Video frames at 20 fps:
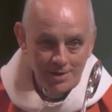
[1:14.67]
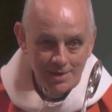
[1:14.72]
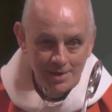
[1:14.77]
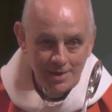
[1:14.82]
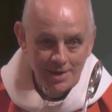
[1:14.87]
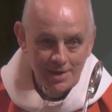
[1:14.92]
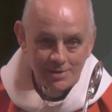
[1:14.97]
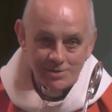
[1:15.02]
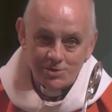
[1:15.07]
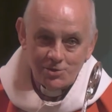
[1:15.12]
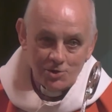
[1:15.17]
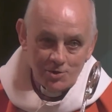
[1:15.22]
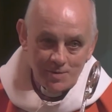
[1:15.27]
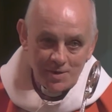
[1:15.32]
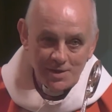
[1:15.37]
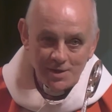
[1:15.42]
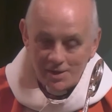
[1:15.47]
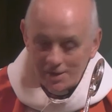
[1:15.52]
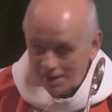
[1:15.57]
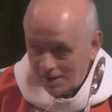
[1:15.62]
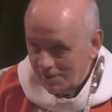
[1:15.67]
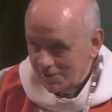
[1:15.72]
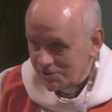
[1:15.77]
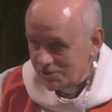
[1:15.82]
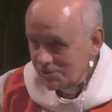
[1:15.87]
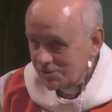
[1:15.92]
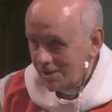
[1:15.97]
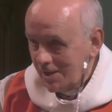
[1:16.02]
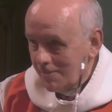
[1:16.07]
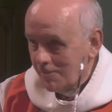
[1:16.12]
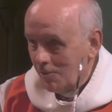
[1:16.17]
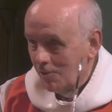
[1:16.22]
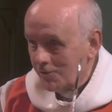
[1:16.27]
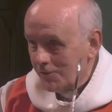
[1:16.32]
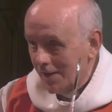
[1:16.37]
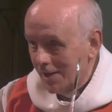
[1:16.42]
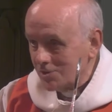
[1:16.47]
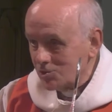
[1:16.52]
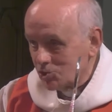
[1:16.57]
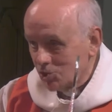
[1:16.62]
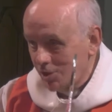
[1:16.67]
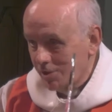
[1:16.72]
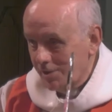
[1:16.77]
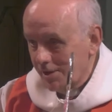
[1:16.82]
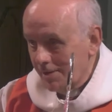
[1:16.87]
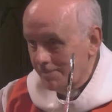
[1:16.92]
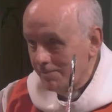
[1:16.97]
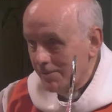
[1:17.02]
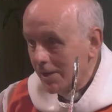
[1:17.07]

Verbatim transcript: isn't going to be the last step on that journey,